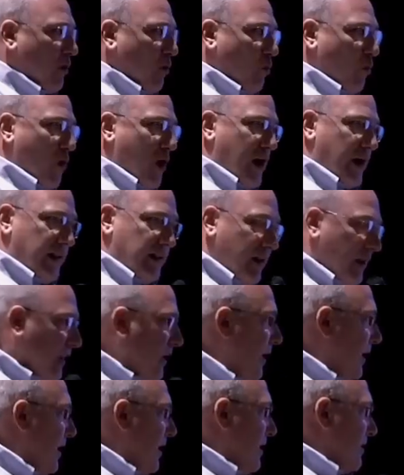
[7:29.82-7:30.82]
but
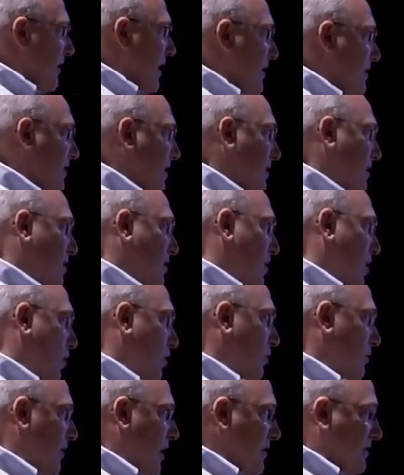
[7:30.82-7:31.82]
one, they didn't,
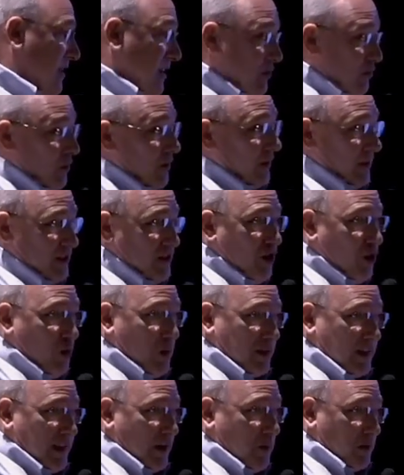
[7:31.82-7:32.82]
know, they didn't really know
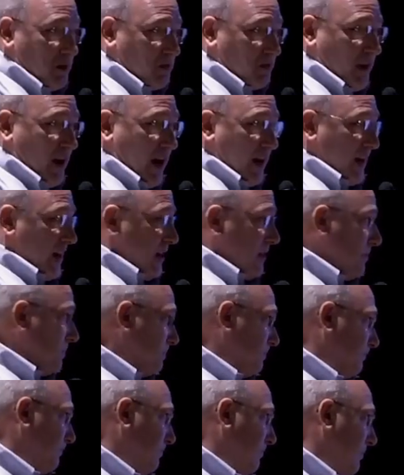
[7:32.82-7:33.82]
what they were signing.
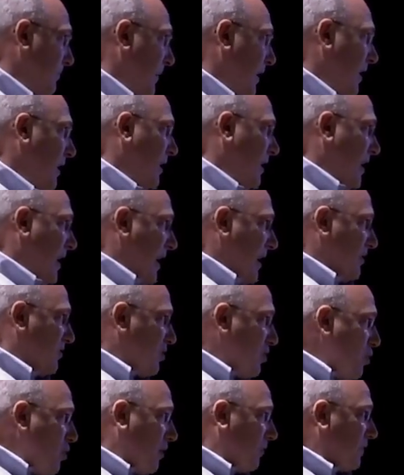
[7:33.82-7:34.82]
And
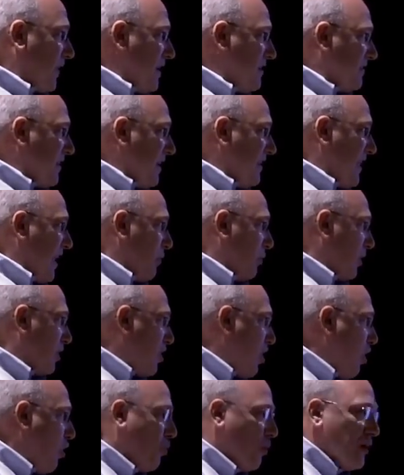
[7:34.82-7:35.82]
two, if they did, they were
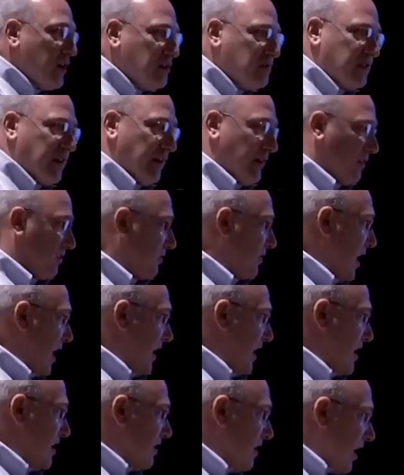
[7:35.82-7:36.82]
coerced into
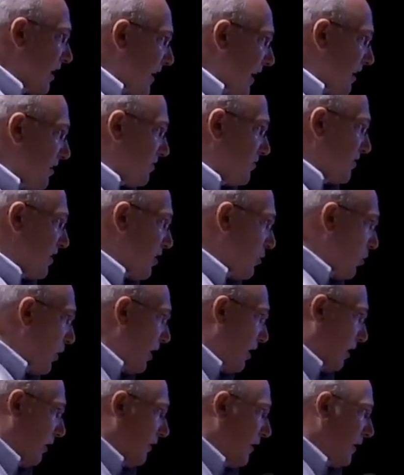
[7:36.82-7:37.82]
signing against their
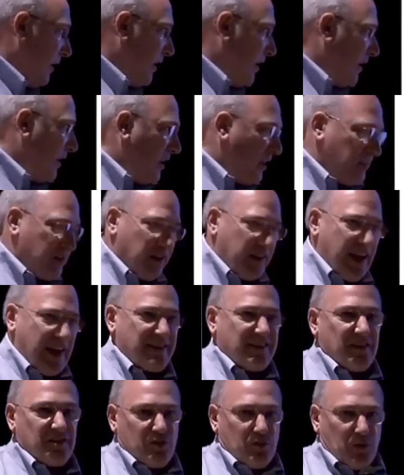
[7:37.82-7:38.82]
will. So
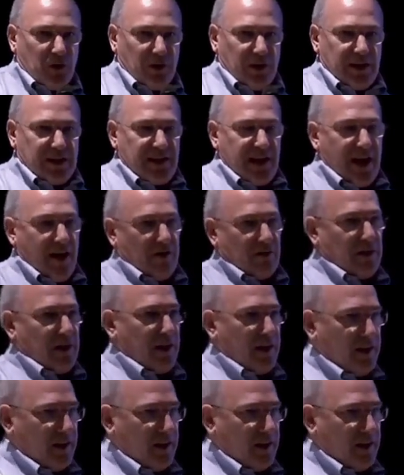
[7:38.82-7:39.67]
that doesn't really count.